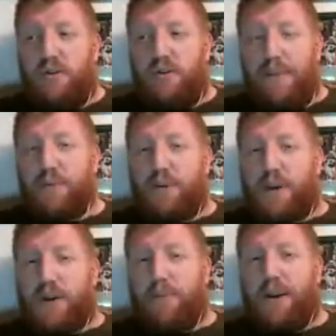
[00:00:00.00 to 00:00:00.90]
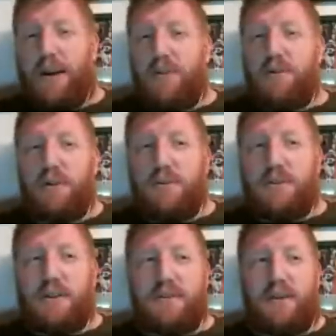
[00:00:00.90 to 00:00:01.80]
Games Workshop can
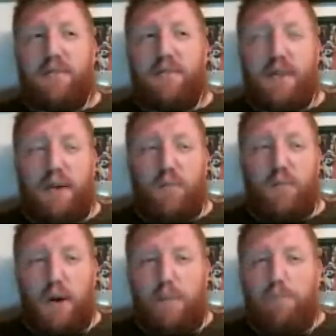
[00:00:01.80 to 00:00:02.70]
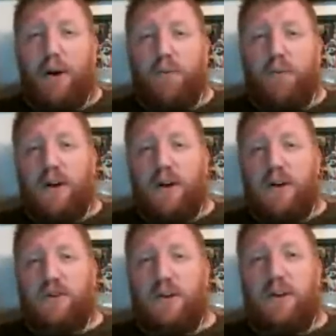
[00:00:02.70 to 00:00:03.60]
introduce that stuff in one bundled
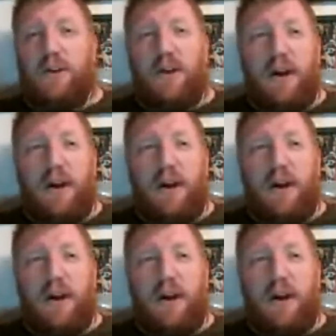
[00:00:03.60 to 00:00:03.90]
edition,